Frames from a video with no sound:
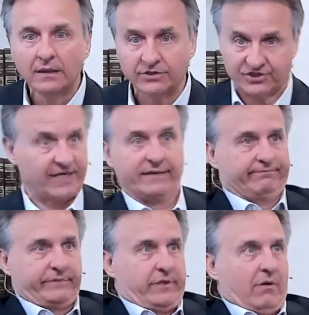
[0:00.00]
Just like,
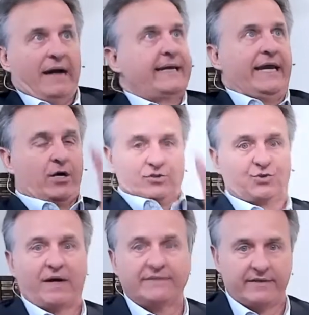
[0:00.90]
you know, I can't go
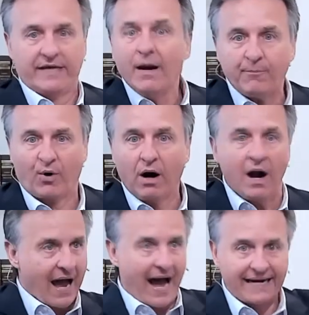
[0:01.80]
straight to the emperor.
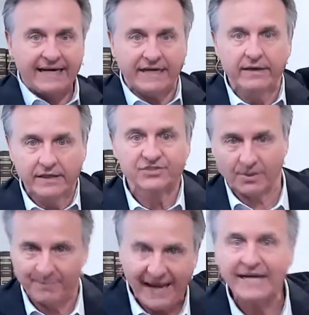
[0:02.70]
I need
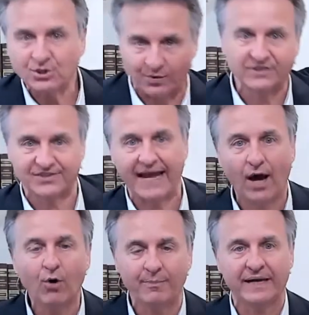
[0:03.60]
some patrons to
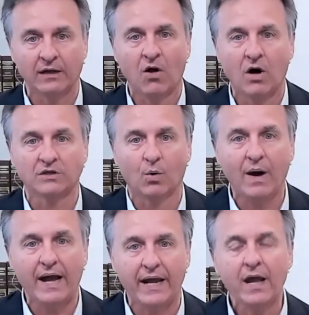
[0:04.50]
help me along the
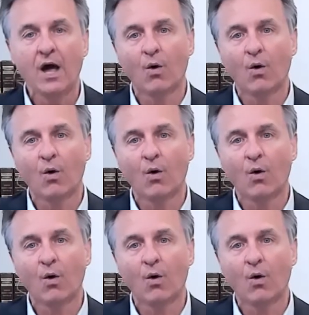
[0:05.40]
way.